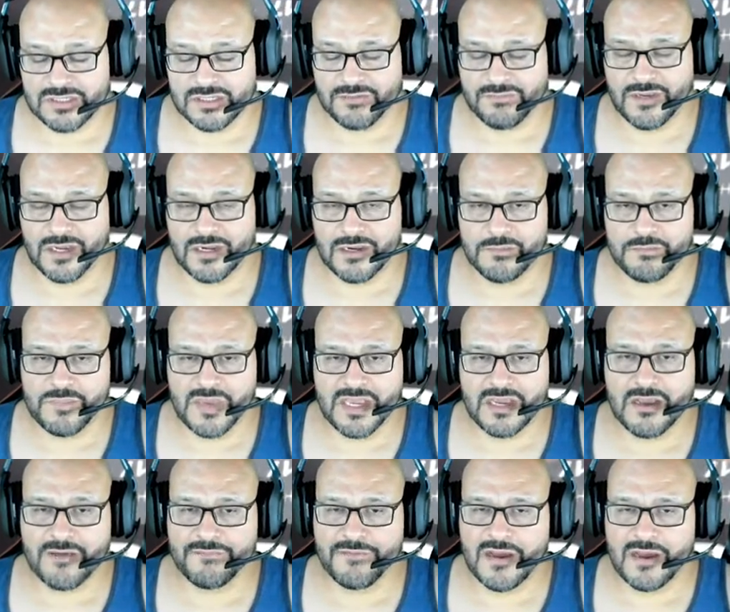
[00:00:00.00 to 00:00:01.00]
If you're going to pick
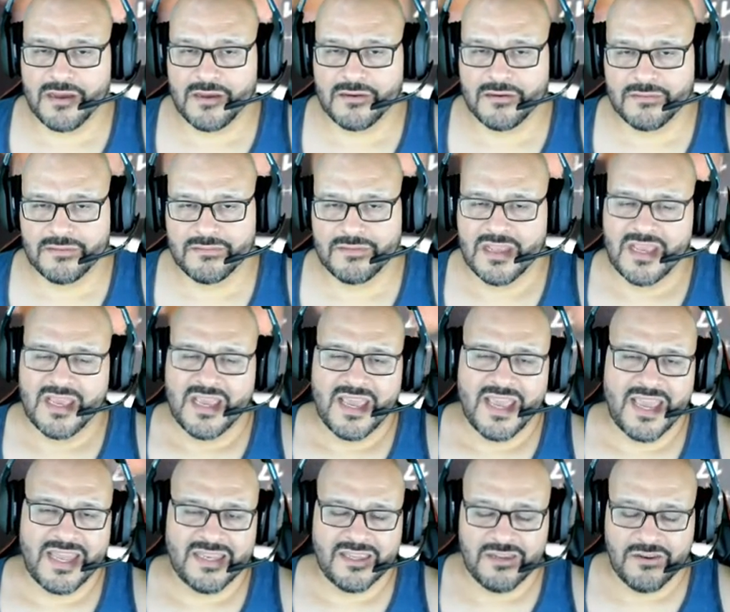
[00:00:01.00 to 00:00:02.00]
up all
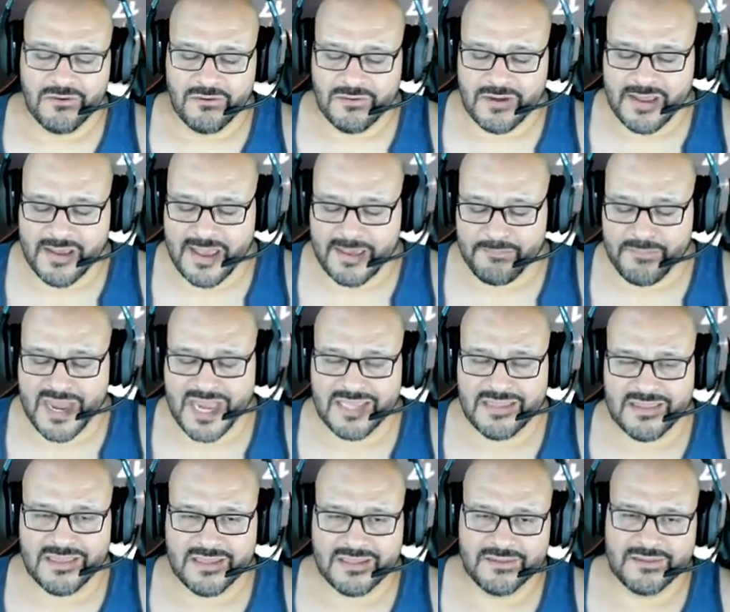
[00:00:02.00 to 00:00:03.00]
and you don't
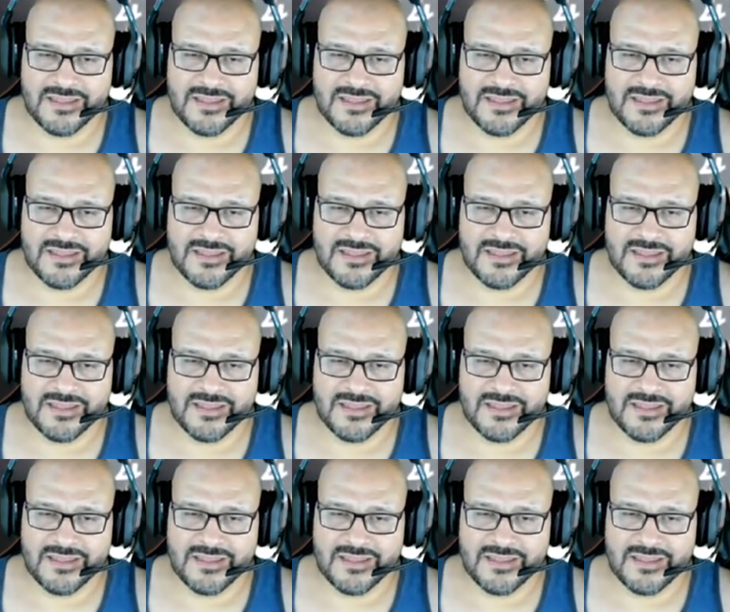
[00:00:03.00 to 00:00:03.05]
mind the,